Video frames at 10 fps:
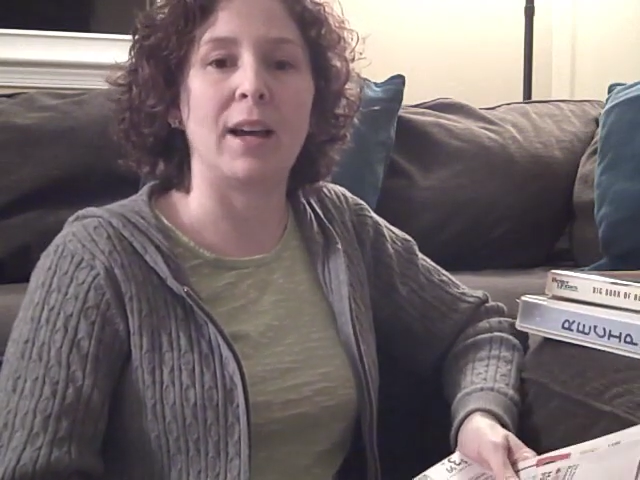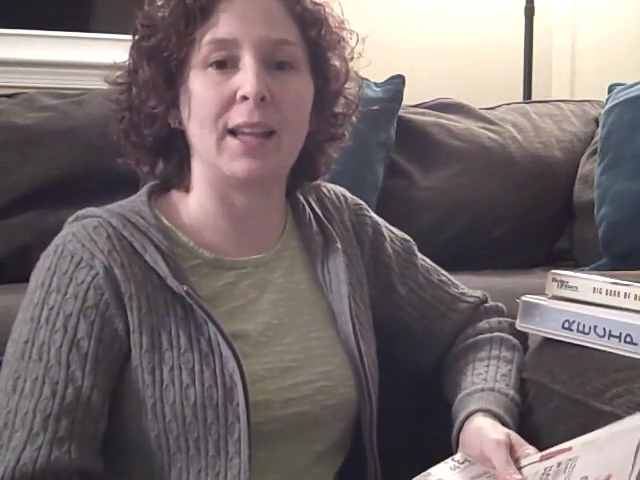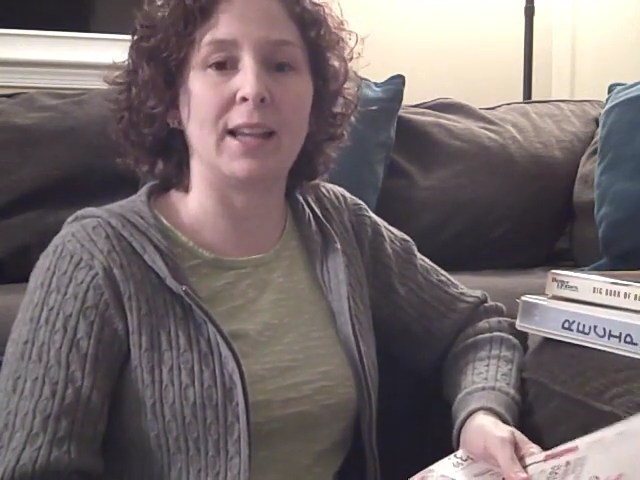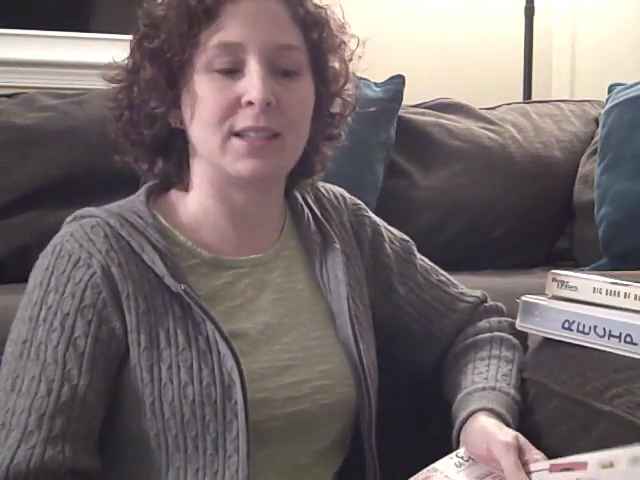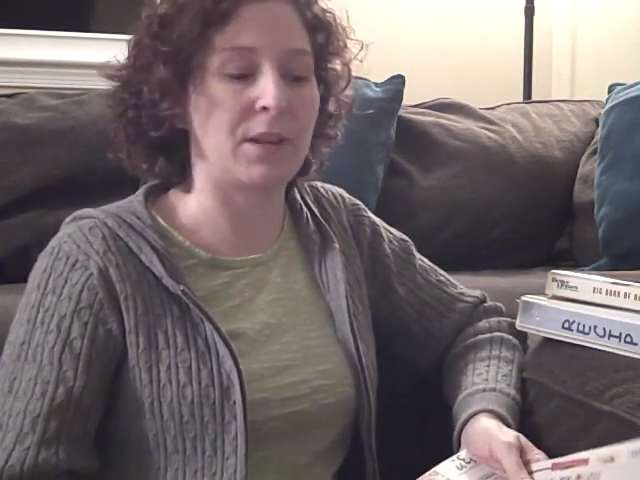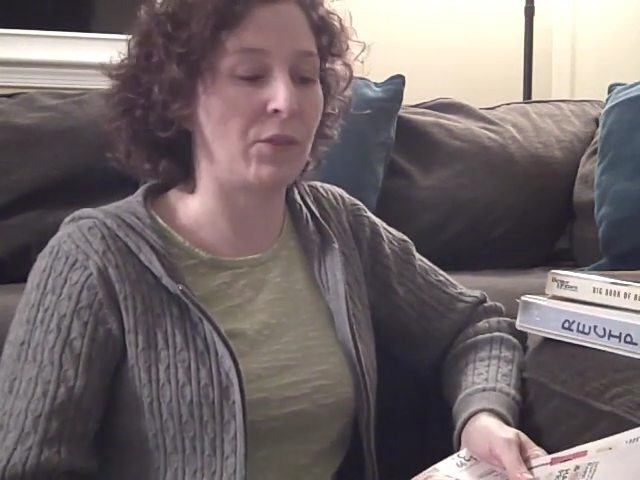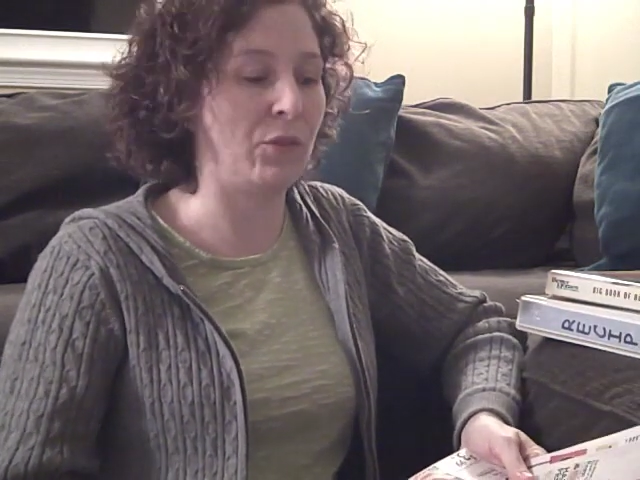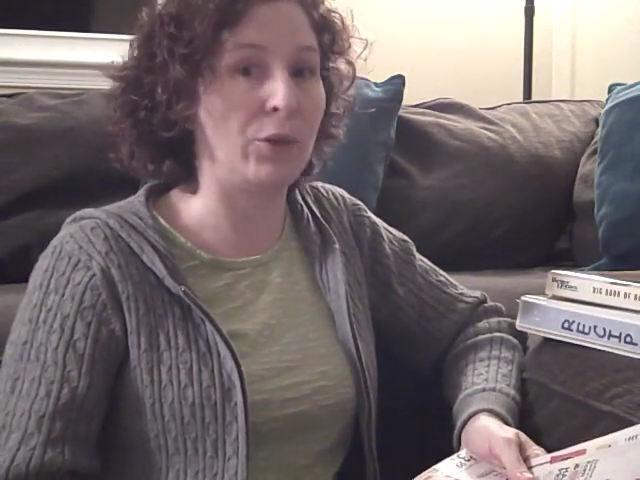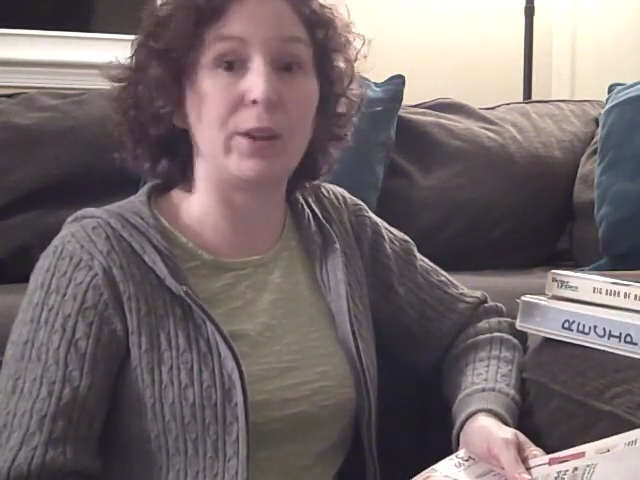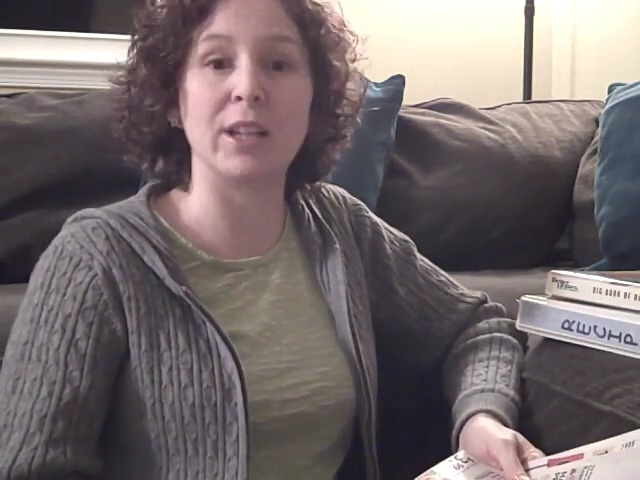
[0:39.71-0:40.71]
I like to have a
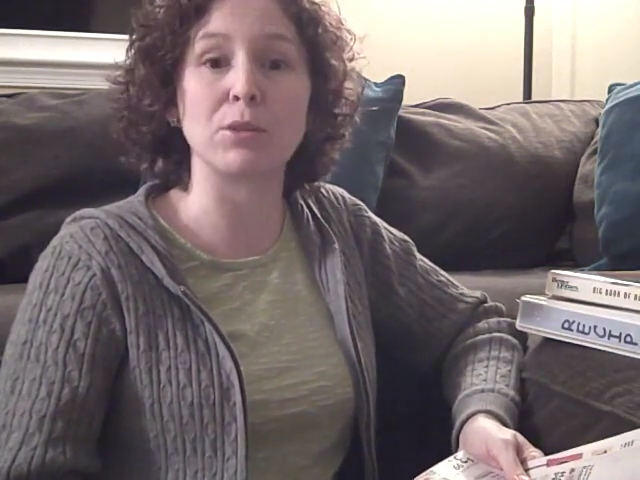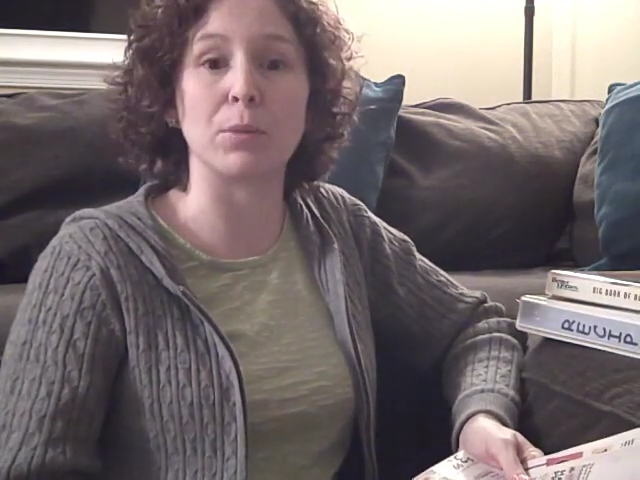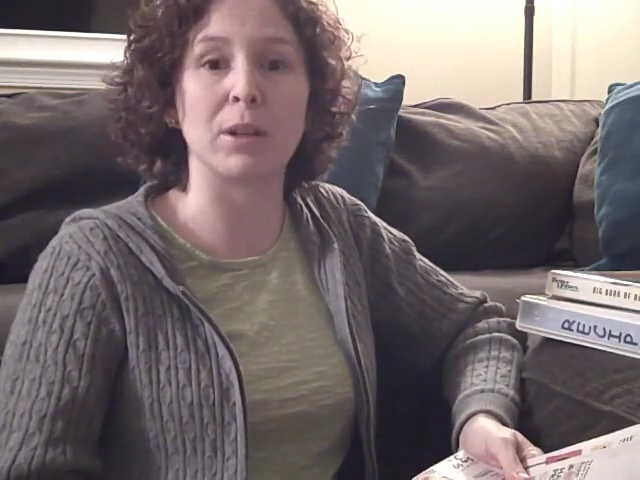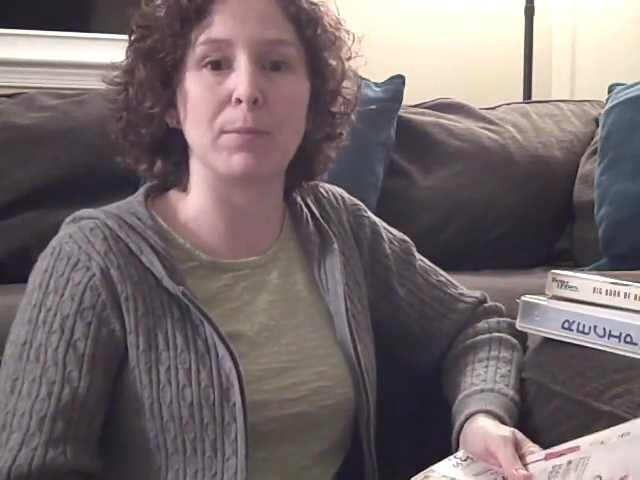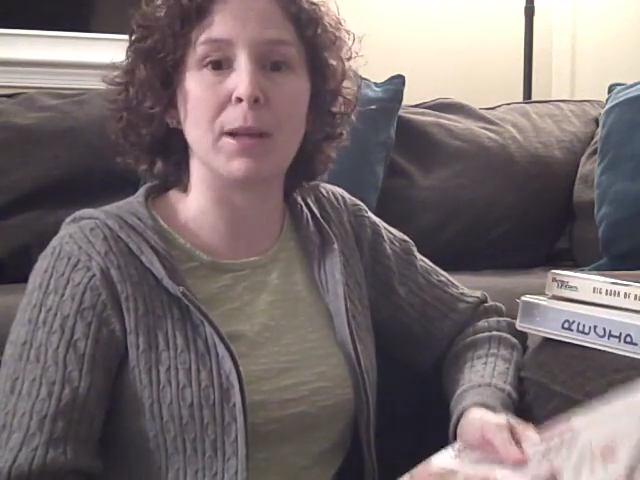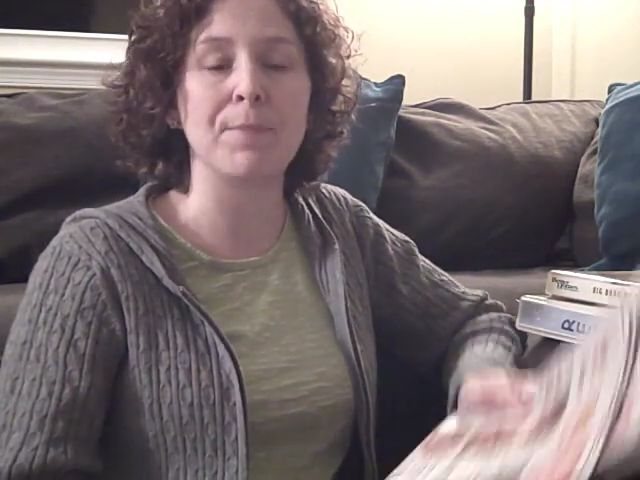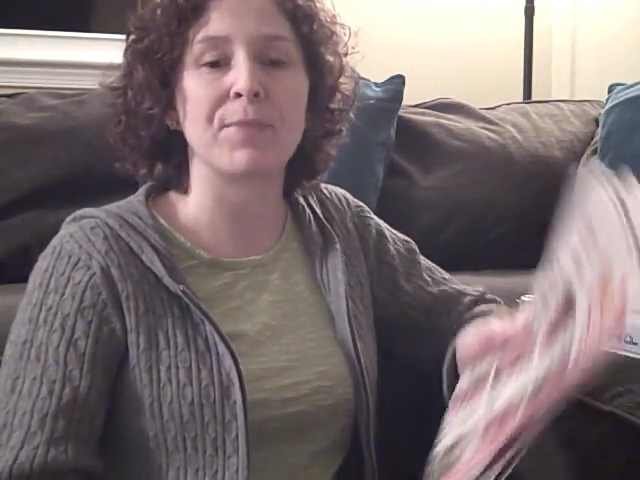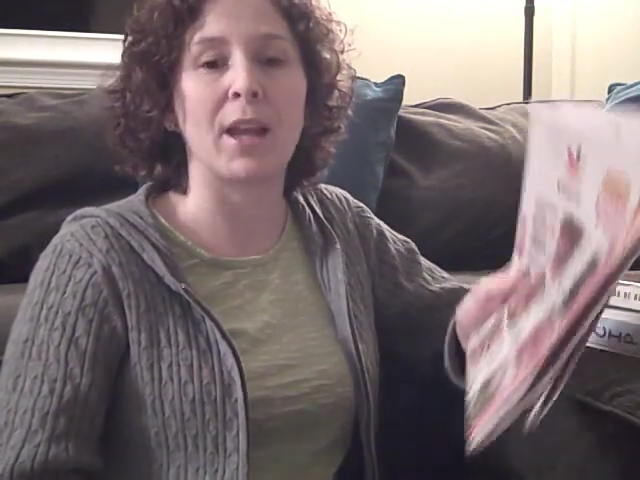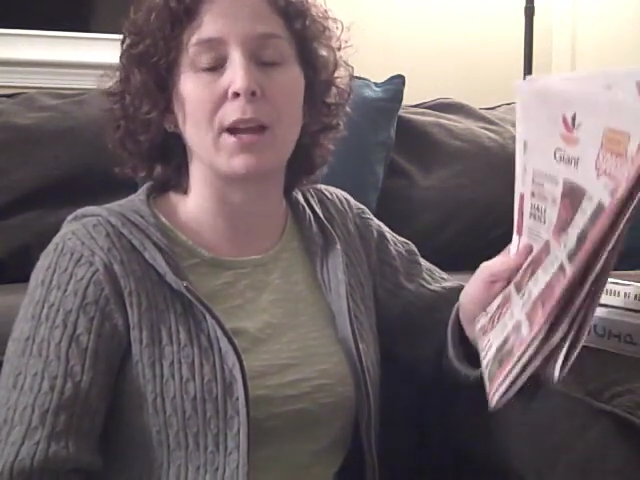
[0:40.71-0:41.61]
few things with me.